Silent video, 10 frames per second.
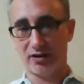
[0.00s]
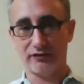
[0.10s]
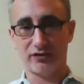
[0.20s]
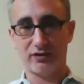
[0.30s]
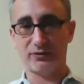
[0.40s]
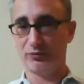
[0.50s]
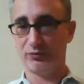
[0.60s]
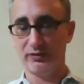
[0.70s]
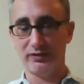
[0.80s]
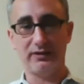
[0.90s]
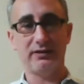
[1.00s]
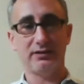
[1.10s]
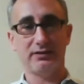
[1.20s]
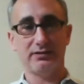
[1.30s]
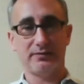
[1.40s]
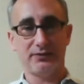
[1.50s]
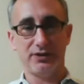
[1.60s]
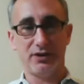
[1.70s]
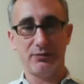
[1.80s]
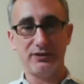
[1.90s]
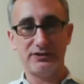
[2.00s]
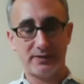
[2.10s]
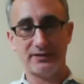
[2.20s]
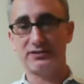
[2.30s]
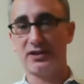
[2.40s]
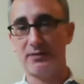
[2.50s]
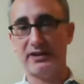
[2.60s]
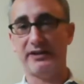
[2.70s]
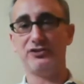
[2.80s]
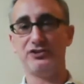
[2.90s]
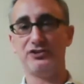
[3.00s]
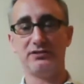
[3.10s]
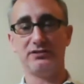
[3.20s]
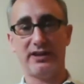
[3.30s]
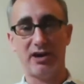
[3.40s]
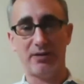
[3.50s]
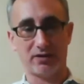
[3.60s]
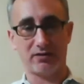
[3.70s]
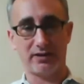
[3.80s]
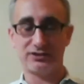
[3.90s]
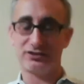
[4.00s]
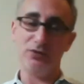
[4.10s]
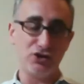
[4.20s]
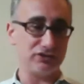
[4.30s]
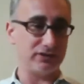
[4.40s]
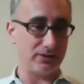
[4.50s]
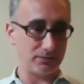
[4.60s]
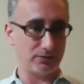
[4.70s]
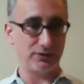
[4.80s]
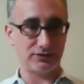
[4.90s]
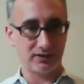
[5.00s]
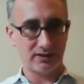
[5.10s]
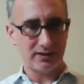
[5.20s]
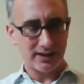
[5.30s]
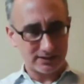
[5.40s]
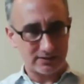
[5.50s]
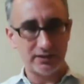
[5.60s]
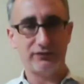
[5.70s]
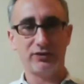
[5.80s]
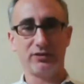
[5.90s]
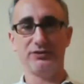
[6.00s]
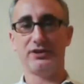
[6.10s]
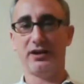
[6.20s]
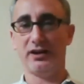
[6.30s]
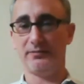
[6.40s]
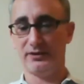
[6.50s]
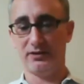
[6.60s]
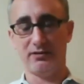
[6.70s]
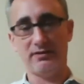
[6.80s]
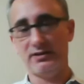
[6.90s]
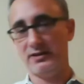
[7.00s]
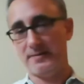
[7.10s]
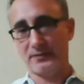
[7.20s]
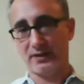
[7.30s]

And our firm is really, we spend the time and energy to help our clients emotionally through this. It's a difficult time.